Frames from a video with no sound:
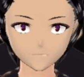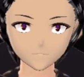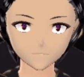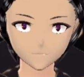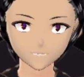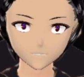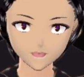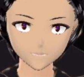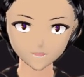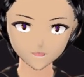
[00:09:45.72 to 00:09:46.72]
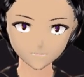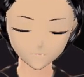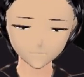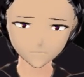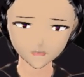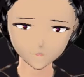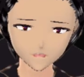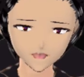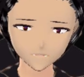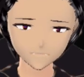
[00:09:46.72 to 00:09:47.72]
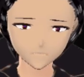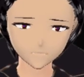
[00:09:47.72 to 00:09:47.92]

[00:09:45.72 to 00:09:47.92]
I could not find the original one on YouTube.